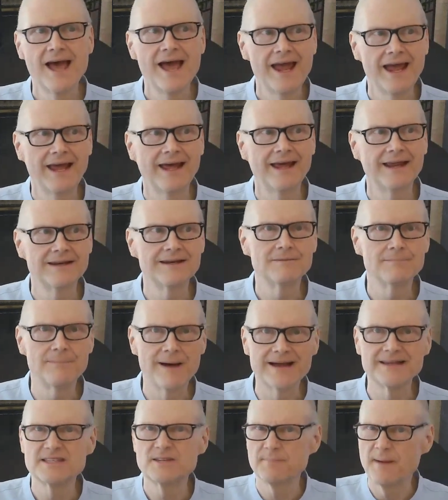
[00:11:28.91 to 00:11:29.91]
and
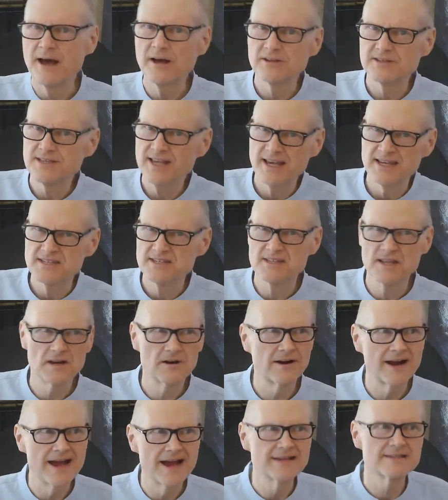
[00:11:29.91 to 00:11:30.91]
my spouse has
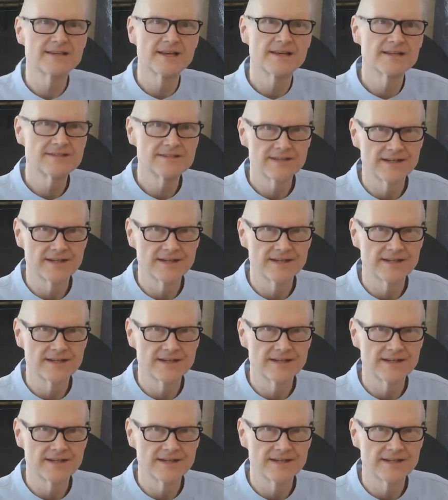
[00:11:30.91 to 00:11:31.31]
their assets